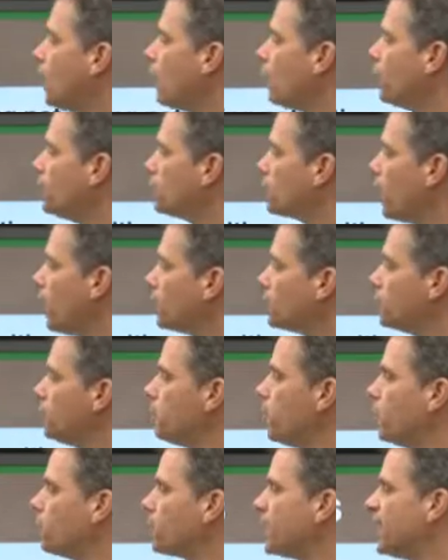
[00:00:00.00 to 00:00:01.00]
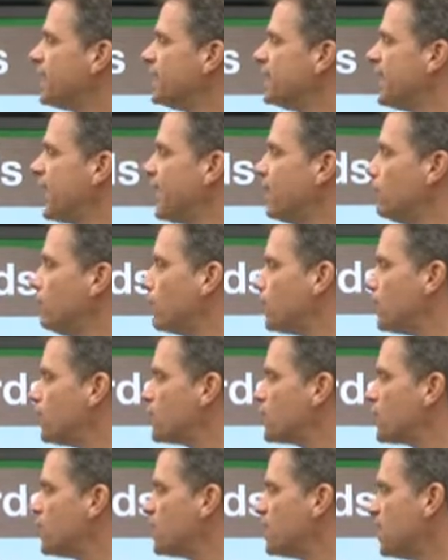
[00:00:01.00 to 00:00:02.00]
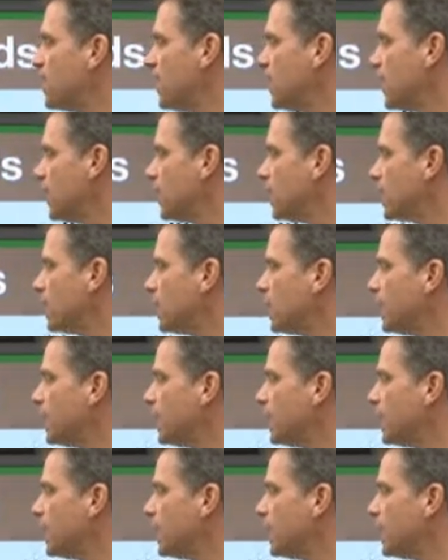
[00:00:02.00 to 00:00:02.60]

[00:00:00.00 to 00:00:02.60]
we talked about diversity.